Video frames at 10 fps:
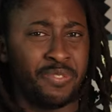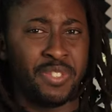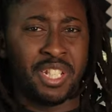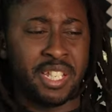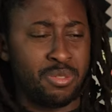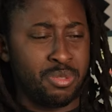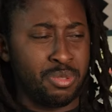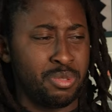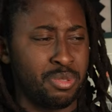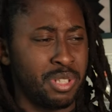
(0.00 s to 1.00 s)
feel that.
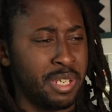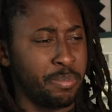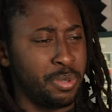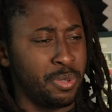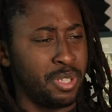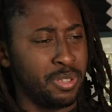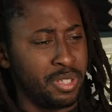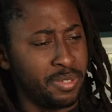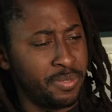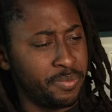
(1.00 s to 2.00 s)
Ooh, that pull
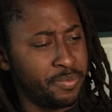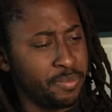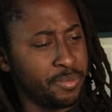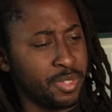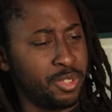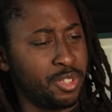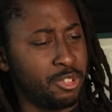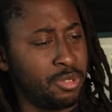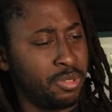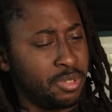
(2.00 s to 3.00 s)
You know?